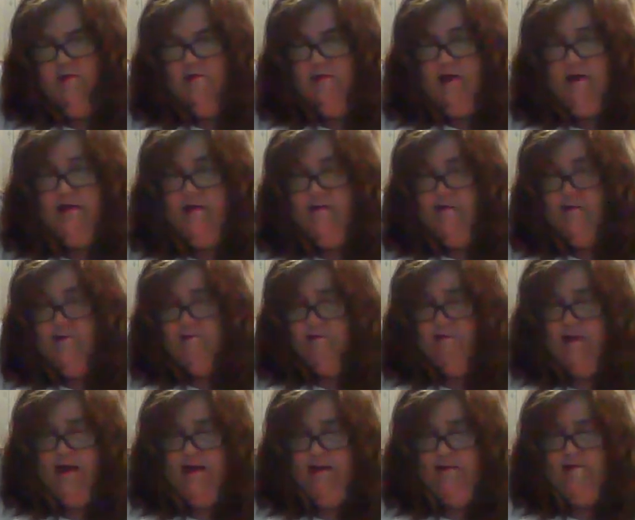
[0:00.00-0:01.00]
I guess it just
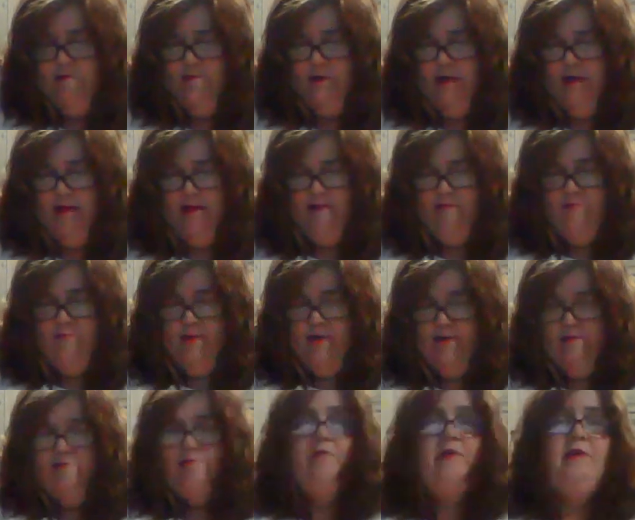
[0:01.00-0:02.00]
takes the place of a
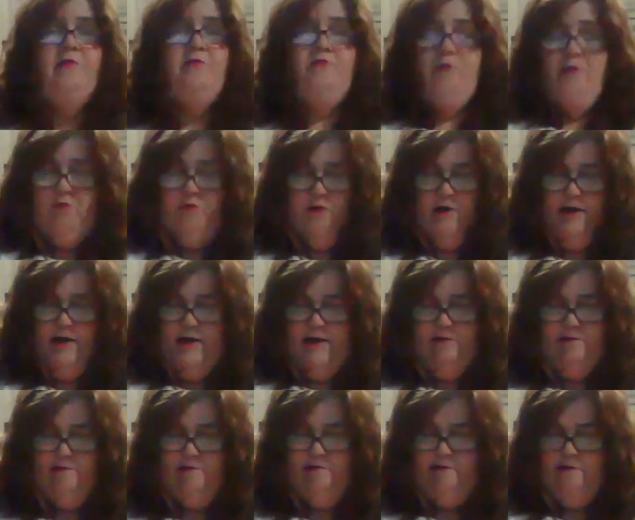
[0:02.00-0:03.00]
bunch of other
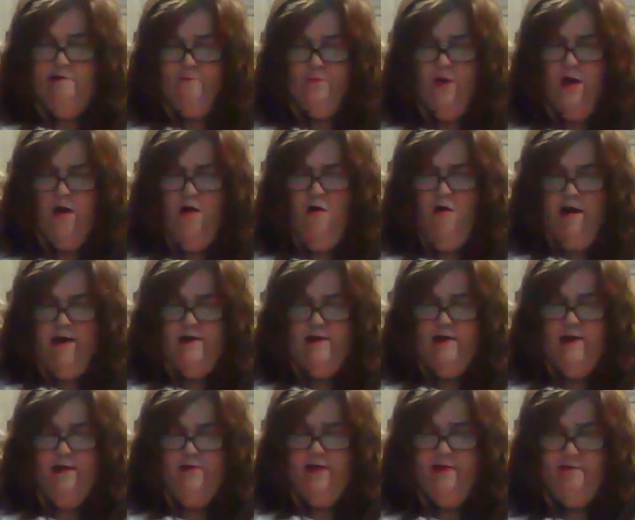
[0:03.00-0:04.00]
ingredients. All right,
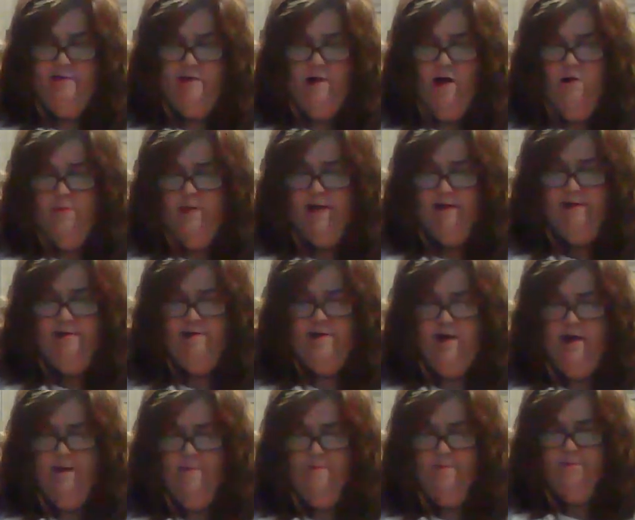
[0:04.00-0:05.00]
now that's all mixed
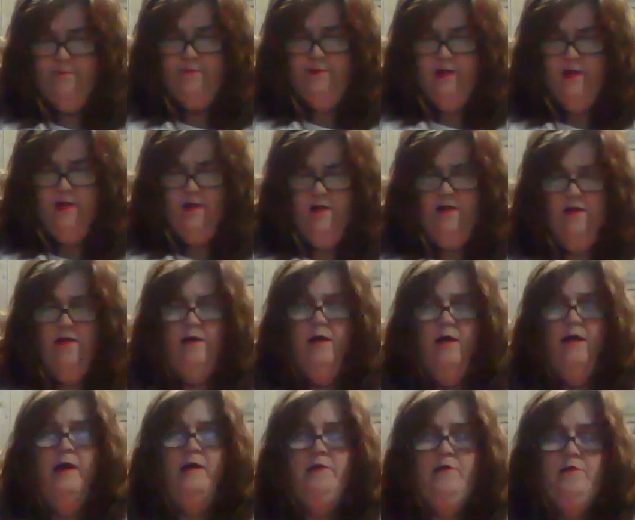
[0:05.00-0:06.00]
up,
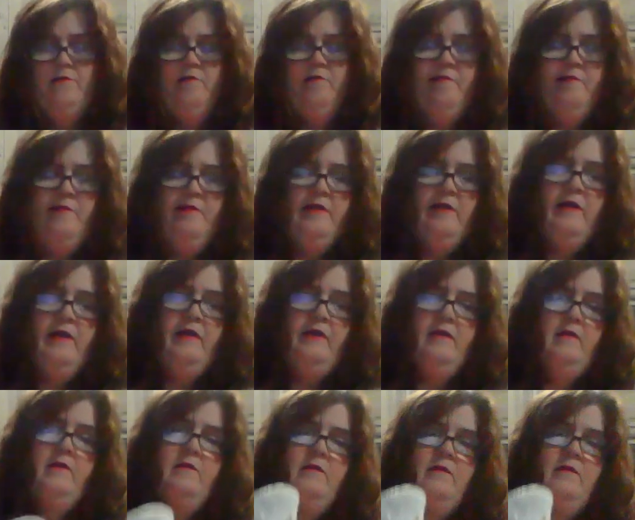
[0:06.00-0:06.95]
and you can see,